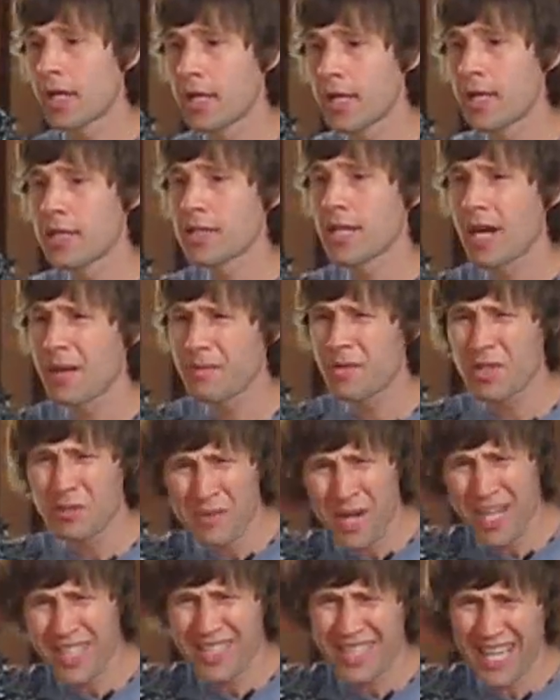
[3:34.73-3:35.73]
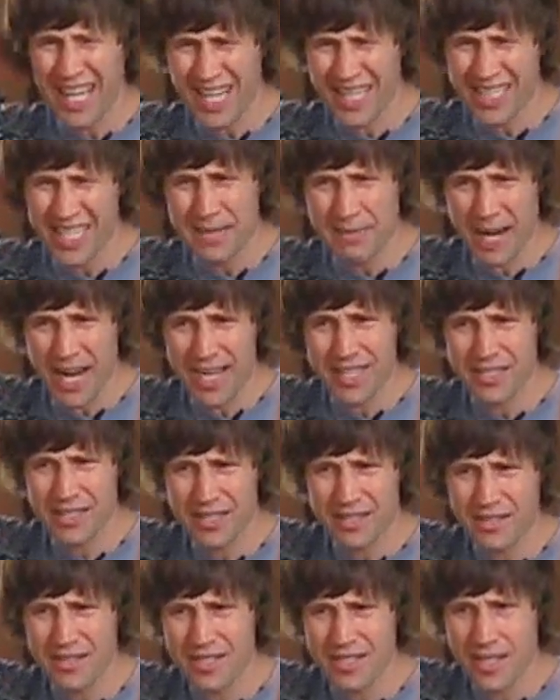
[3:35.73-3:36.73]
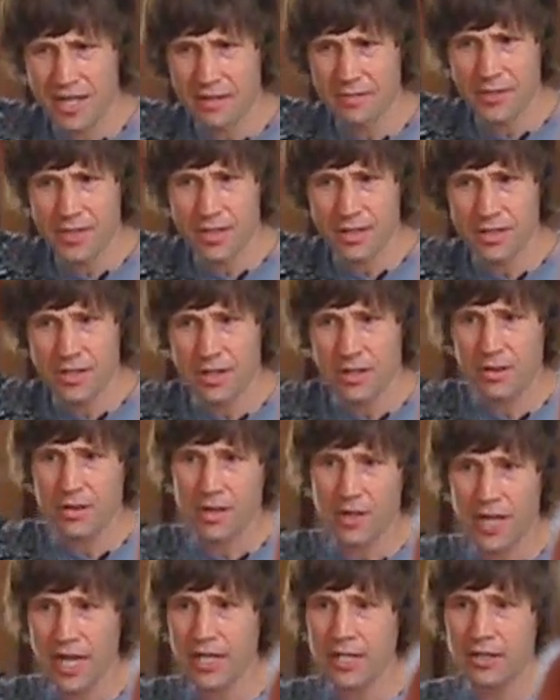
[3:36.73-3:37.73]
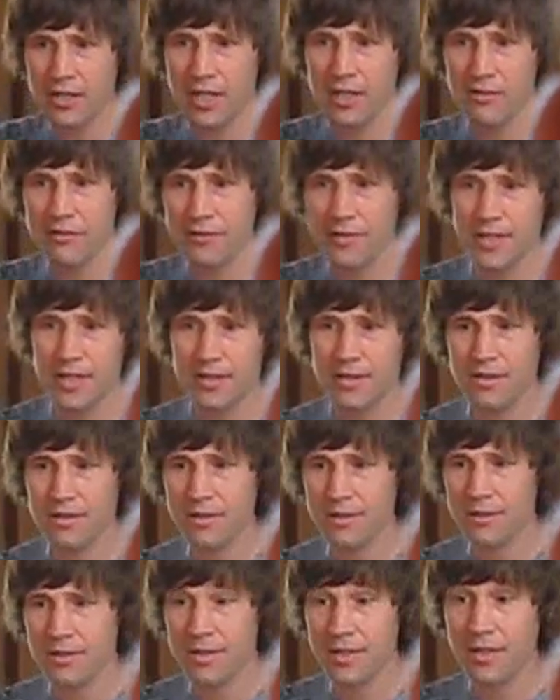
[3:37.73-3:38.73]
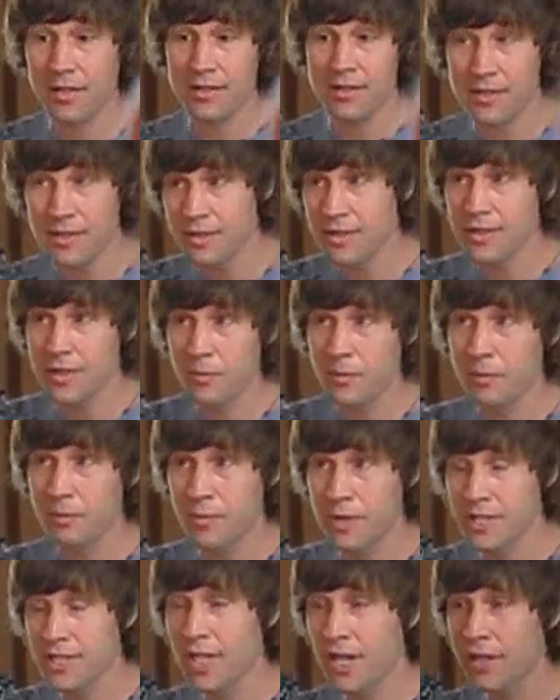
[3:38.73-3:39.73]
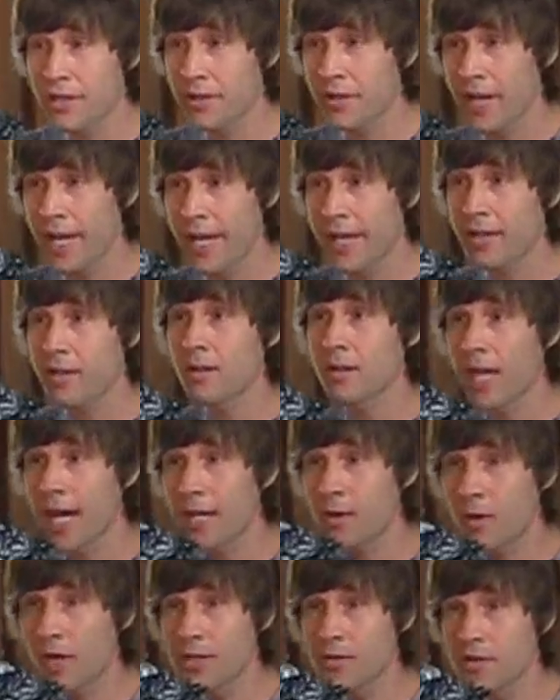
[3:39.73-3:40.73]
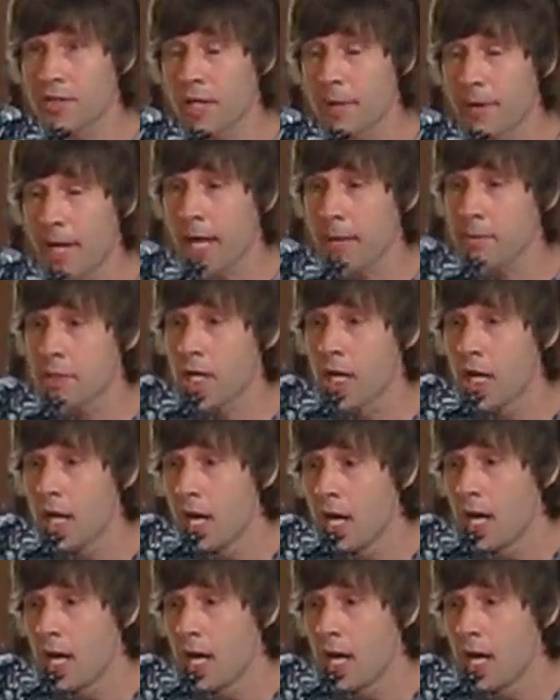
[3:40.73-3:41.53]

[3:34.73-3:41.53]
And as time goes by, you kind of keep asking yourself, you know, you don't know how you're going to feel, you know, so someone puts a gun to your head, or likewise, if something happens